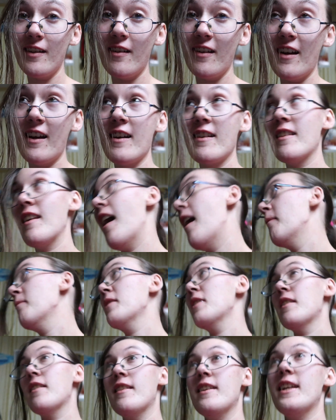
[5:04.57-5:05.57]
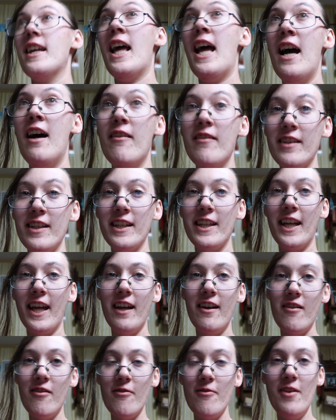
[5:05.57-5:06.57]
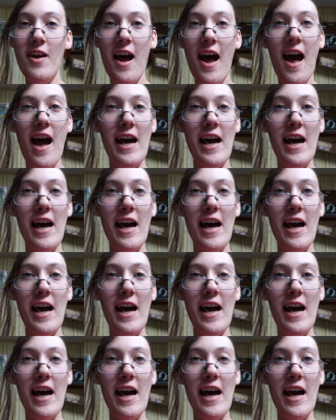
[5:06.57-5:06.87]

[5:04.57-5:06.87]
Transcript: you guys. I'm just counting down.